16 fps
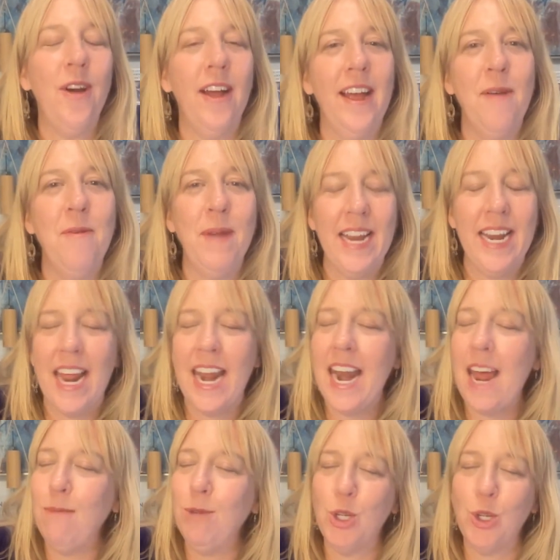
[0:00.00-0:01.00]
and
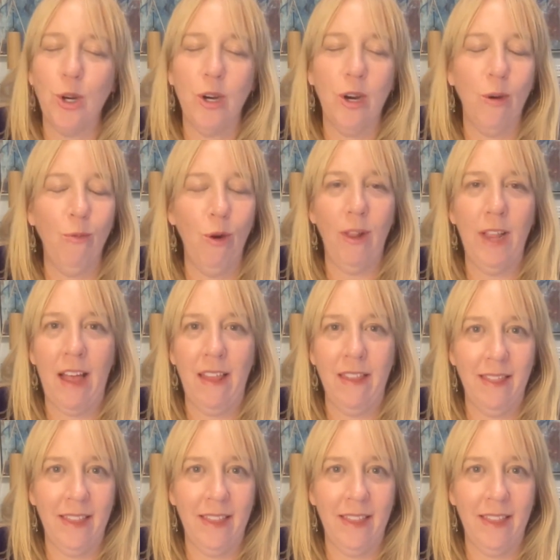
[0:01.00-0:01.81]
I'm sure a rollout